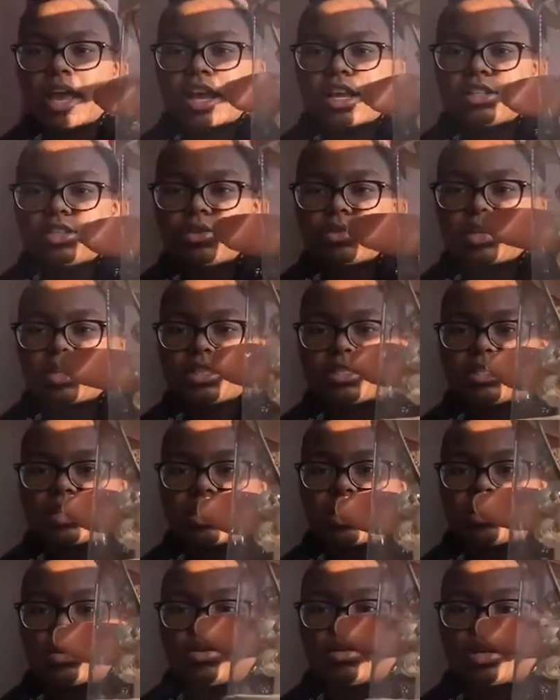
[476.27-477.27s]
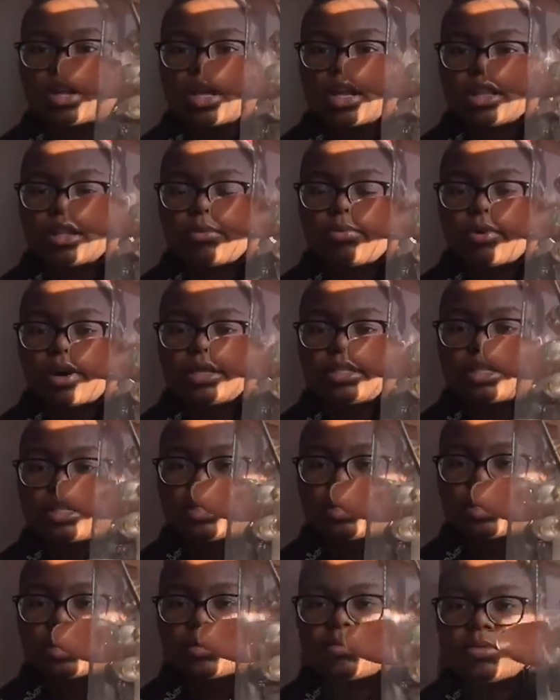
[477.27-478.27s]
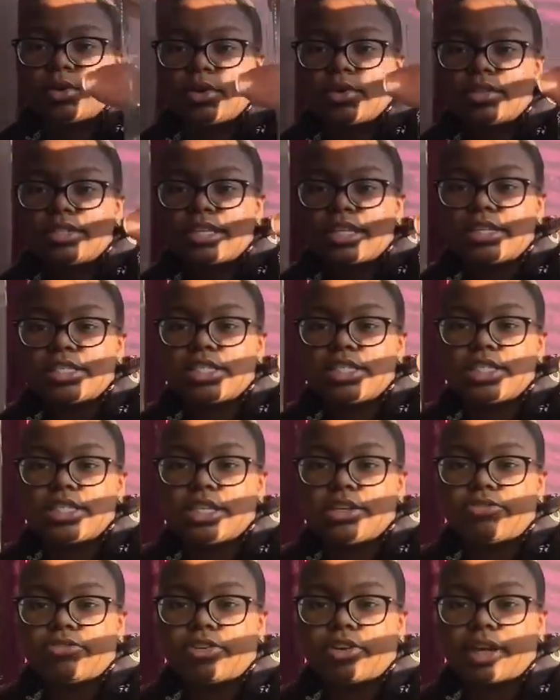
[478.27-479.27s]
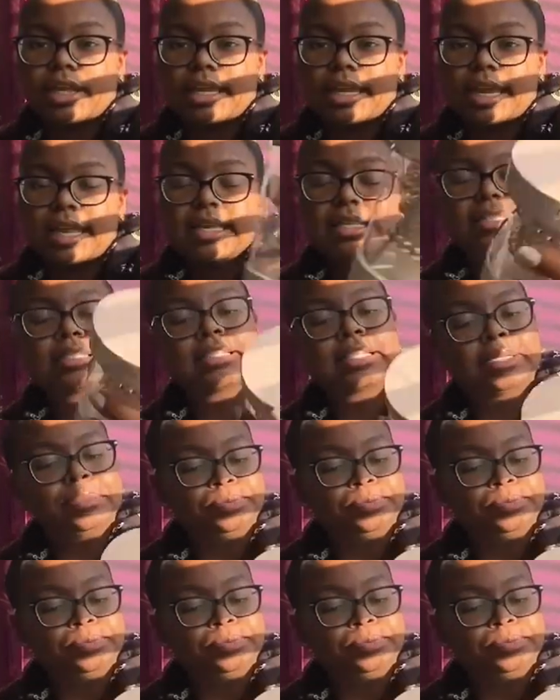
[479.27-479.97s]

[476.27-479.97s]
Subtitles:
as you can tell, bracelet in the middle says G for Guess,